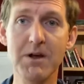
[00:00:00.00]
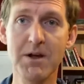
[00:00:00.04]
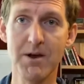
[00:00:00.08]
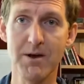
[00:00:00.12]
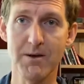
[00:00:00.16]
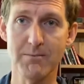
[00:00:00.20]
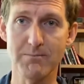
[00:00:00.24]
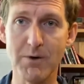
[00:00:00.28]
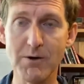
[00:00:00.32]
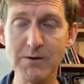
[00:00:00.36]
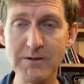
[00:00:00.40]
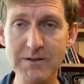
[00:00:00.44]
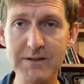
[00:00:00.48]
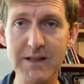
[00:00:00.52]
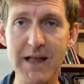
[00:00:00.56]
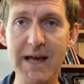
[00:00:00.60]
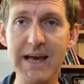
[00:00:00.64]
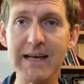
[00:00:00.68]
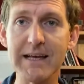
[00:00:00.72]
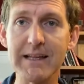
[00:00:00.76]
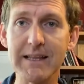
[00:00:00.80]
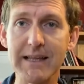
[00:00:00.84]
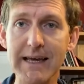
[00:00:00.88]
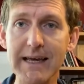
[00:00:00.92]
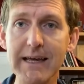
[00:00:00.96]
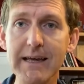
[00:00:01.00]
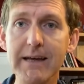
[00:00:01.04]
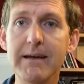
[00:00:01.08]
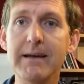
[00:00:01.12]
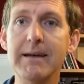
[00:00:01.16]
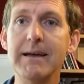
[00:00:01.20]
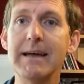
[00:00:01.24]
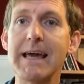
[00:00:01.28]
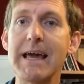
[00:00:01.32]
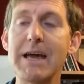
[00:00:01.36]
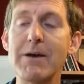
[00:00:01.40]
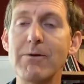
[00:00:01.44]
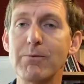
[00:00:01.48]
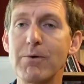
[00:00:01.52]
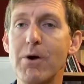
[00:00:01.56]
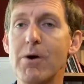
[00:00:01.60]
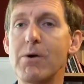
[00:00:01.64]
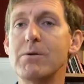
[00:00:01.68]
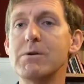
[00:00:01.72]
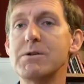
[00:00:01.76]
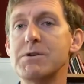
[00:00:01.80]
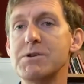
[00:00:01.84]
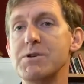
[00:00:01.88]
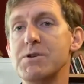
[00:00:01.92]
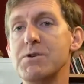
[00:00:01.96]
most likely, he
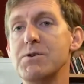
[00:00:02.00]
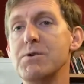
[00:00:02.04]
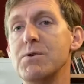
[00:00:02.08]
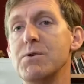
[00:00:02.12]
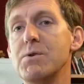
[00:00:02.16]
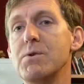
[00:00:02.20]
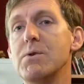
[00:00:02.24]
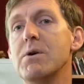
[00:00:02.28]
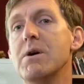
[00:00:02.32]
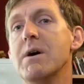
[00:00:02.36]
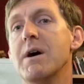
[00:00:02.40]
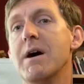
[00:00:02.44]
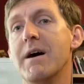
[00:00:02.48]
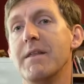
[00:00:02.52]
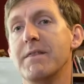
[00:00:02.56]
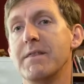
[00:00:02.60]
wrote to